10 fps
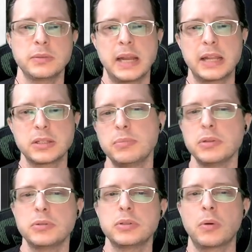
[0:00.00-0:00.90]
an
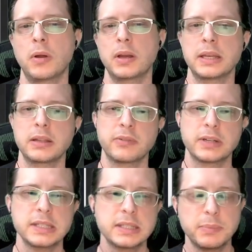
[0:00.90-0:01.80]
attribute or any of our
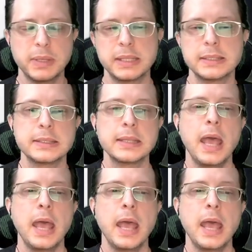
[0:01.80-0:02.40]
disciplines.